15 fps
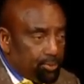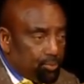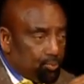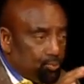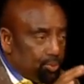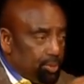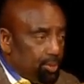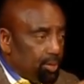you're
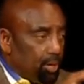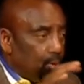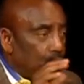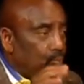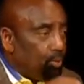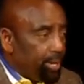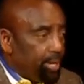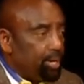real
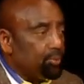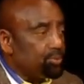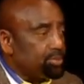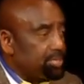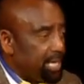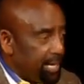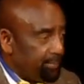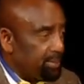aware of
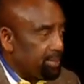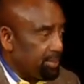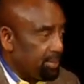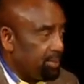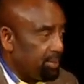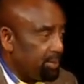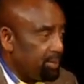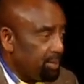what's happening.